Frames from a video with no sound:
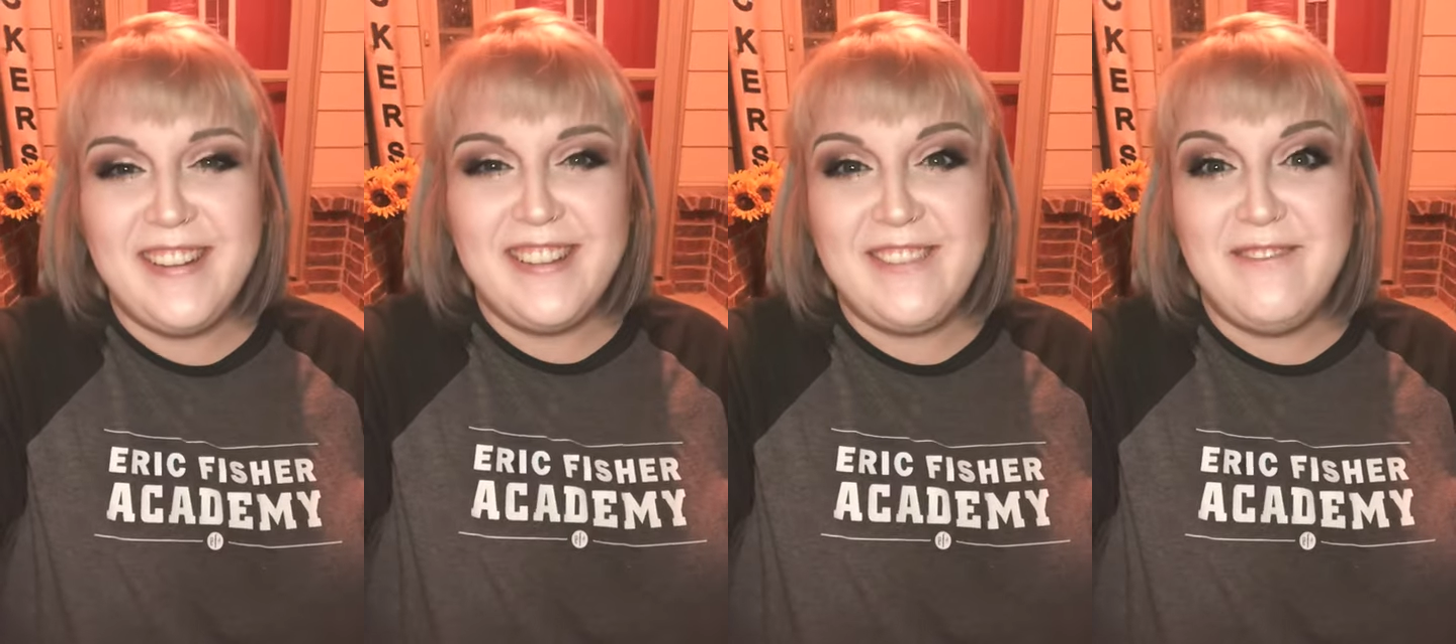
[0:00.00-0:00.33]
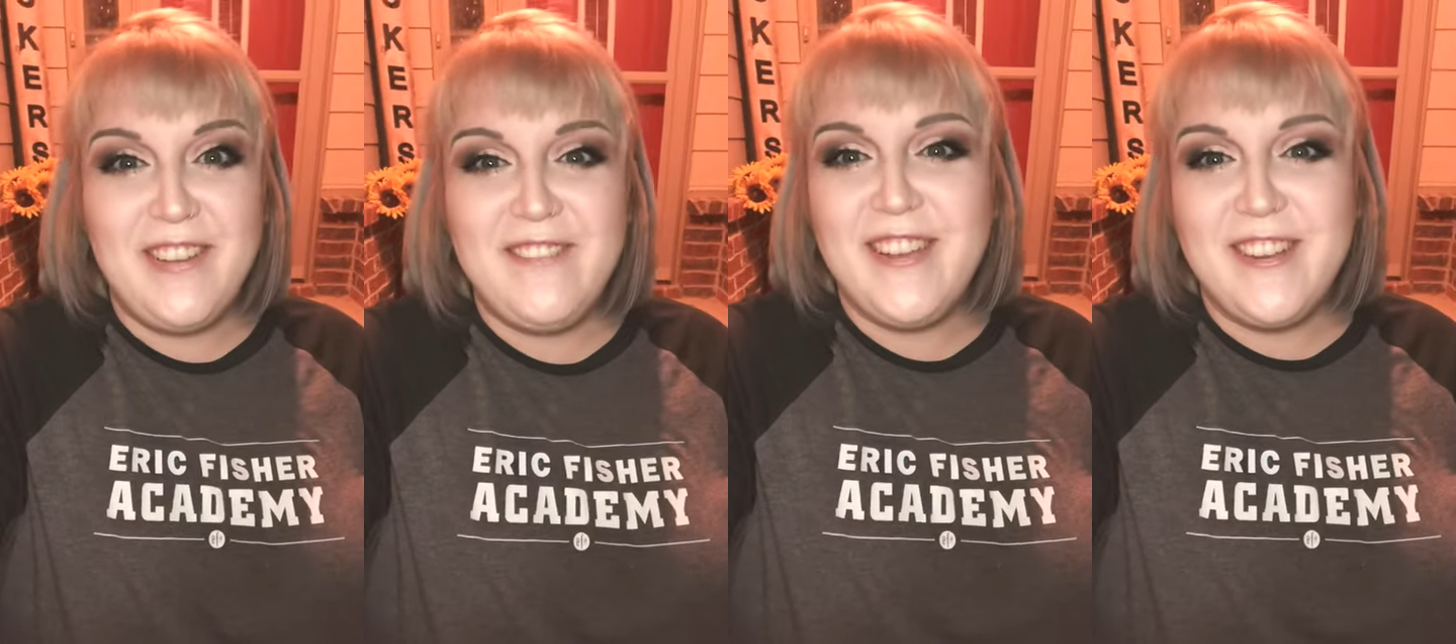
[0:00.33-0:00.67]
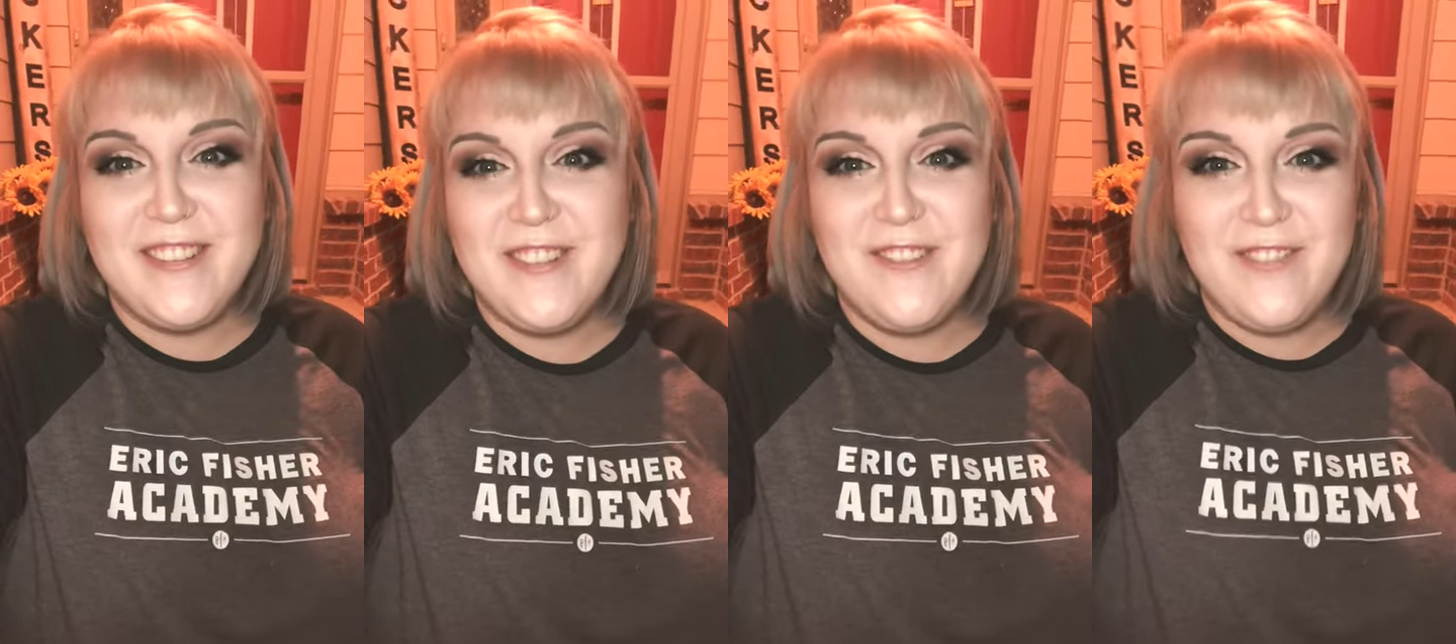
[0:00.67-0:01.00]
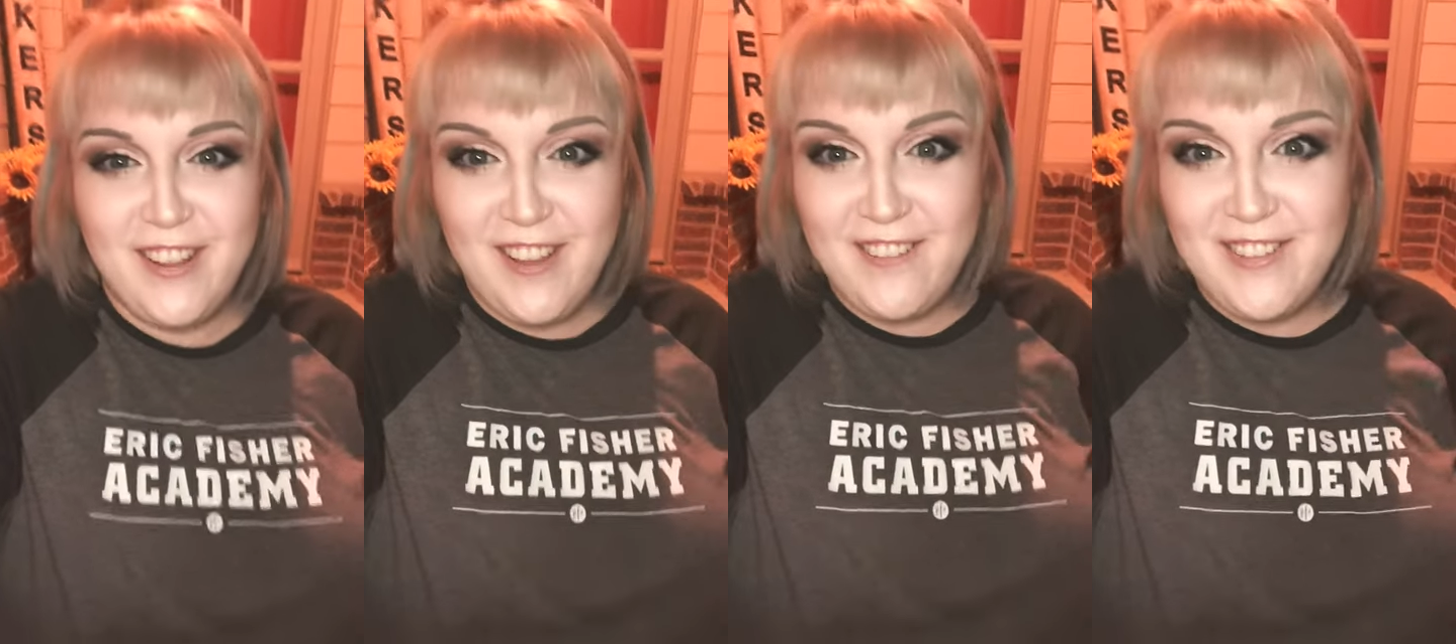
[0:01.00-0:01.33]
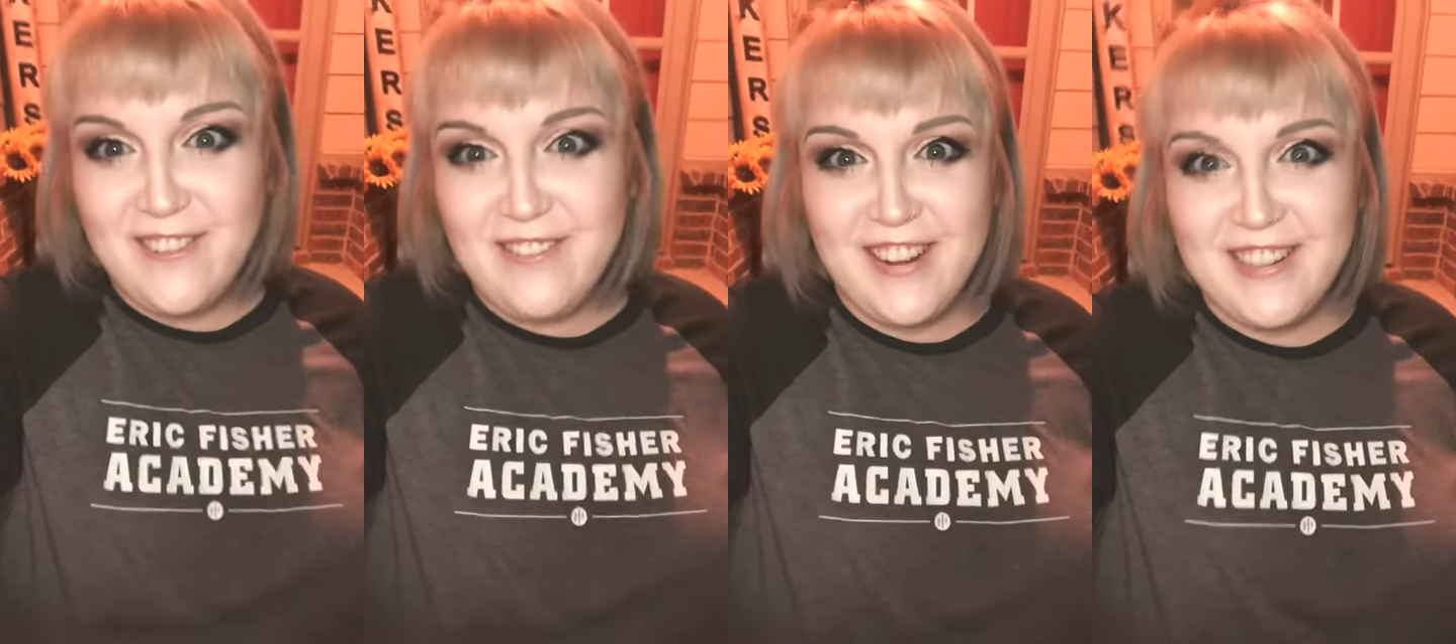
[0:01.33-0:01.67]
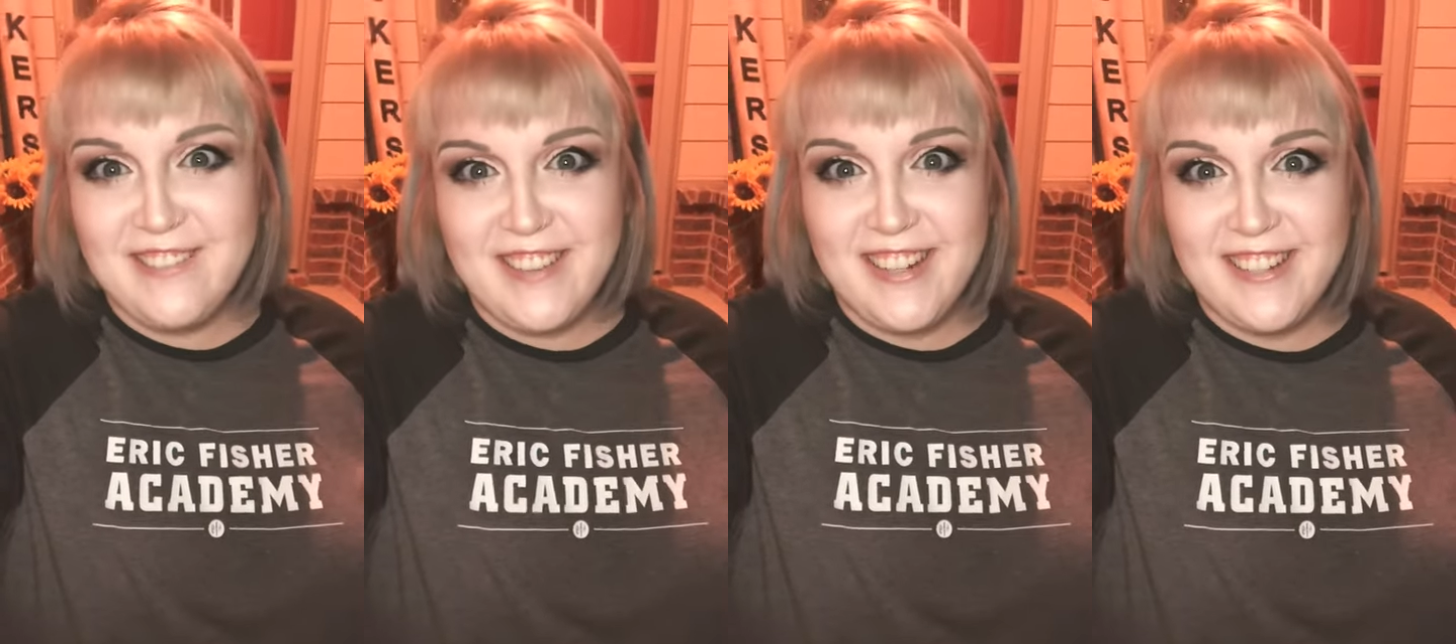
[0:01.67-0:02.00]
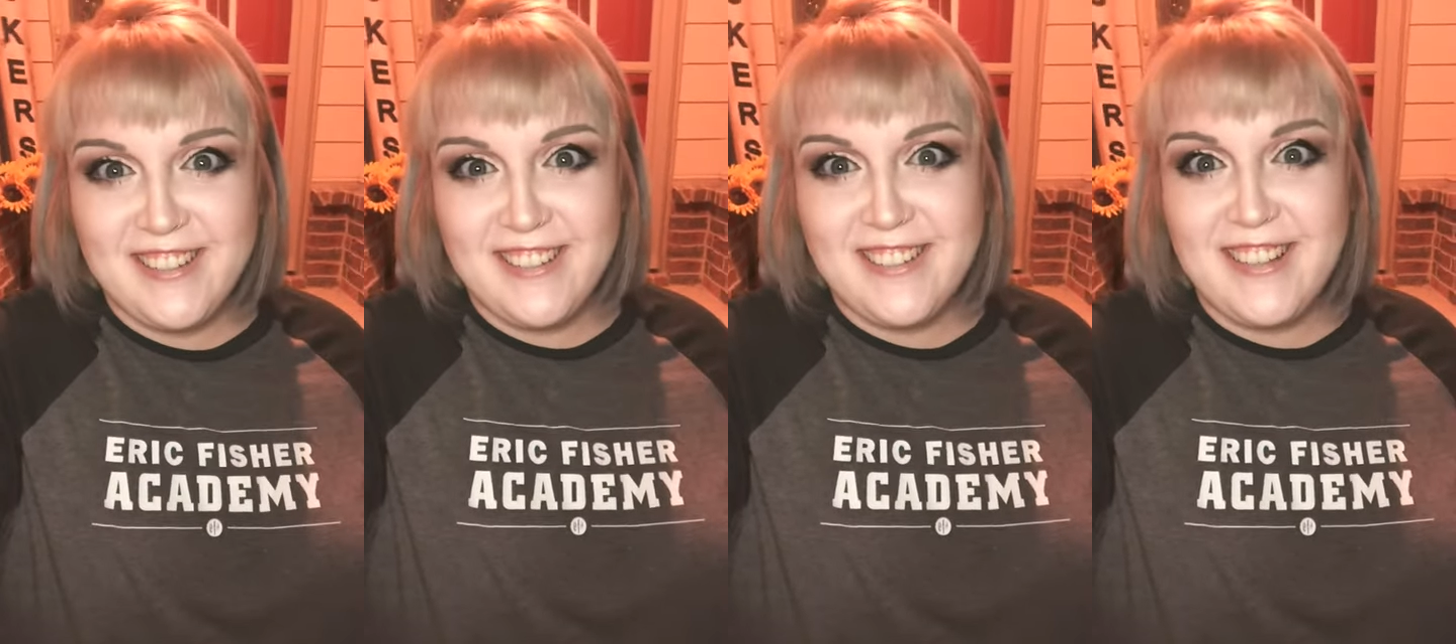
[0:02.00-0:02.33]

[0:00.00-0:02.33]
If my fingers do fall off, I'll find a way to